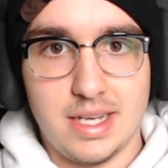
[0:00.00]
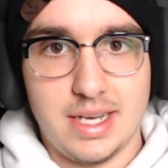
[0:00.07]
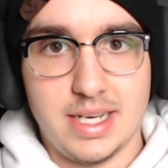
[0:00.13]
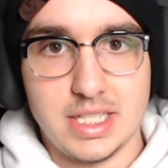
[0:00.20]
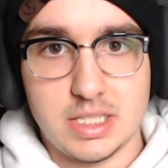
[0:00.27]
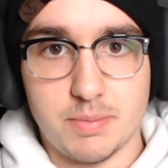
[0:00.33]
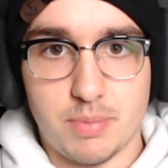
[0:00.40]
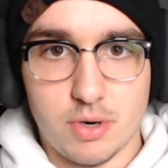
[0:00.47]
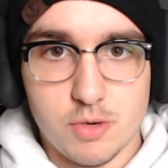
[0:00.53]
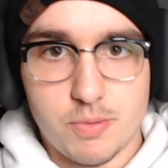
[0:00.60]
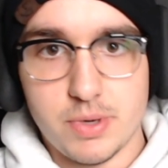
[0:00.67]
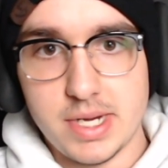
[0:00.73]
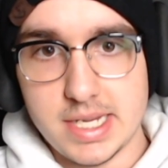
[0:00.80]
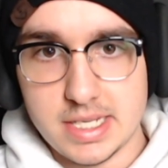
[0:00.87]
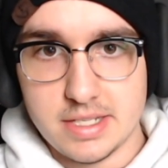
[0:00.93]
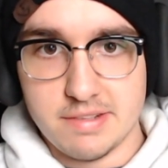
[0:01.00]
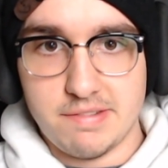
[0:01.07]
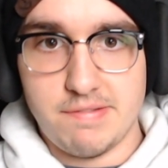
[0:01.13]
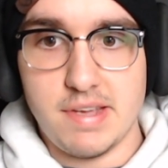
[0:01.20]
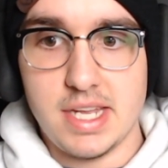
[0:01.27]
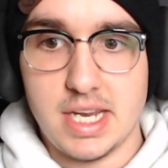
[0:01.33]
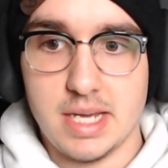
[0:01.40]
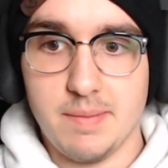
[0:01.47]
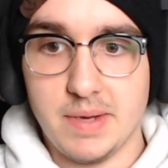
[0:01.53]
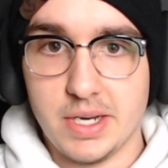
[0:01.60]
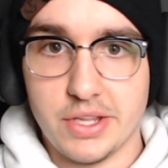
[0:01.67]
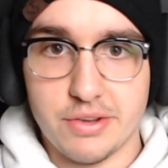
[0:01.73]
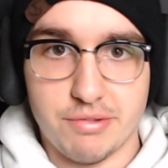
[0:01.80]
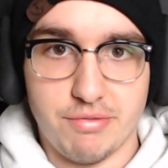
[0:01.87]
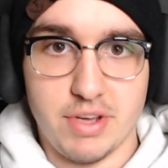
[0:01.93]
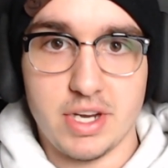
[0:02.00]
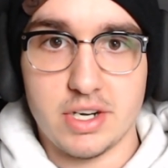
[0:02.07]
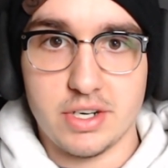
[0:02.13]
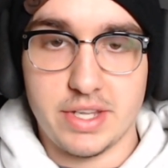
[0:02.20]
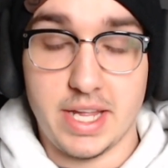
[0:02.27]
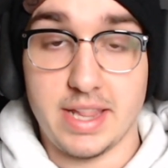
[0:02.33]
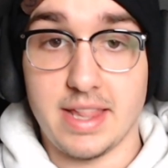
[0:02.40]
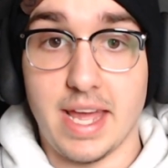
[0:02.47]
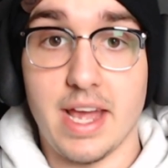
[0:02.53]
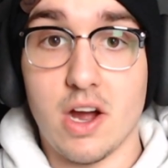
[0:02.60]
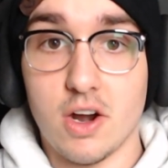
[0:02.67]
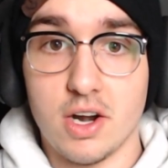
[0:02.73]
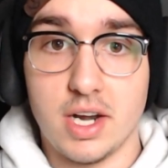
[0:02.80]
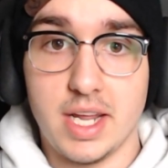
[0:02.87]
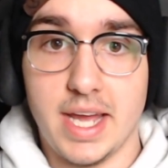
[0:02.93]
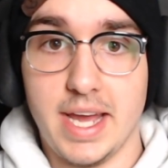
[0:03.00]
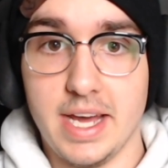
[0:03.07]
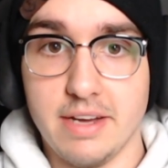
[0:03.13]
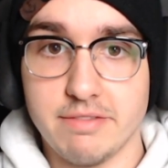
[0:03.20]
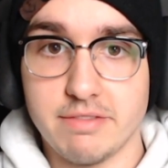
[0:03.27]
it's appropriate to feed him another finger that they already have.